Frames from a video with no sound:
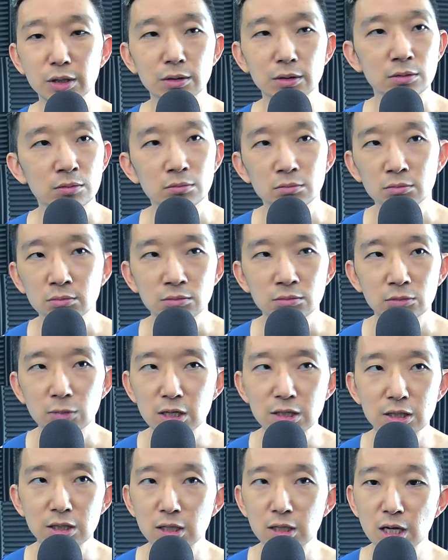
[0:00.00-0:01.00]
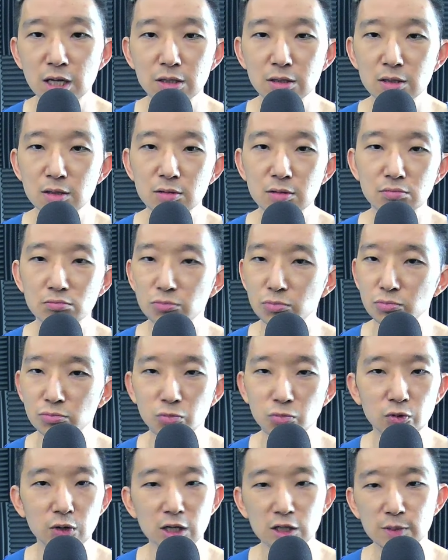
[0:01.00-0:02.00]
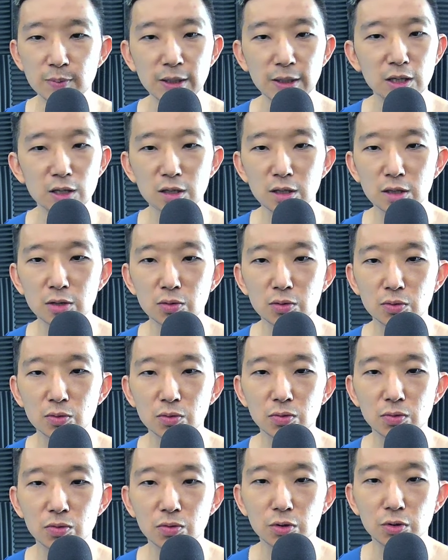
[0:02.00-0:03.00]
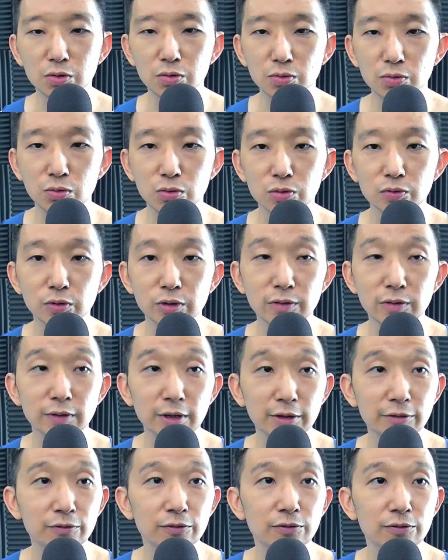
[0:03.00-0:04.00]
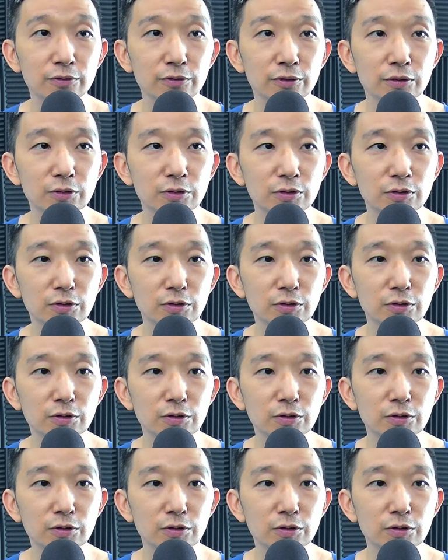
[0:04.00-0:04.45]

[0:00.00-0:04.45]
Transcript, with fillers: But as it stands, we're expecting here to go to 245.